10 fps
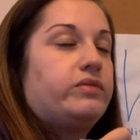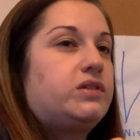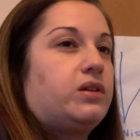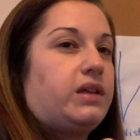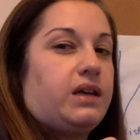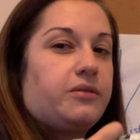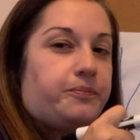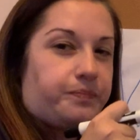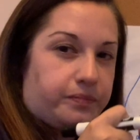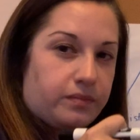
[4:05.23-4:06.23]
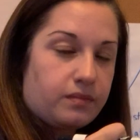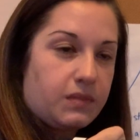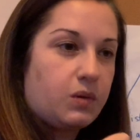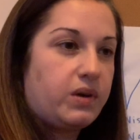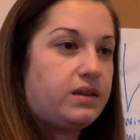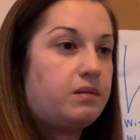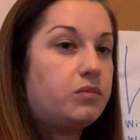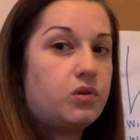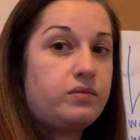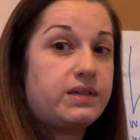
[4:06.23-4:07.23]
So the way they
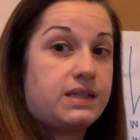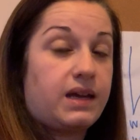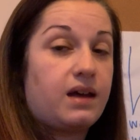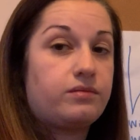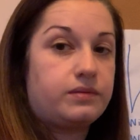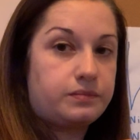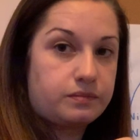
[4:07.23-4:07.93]
move is they have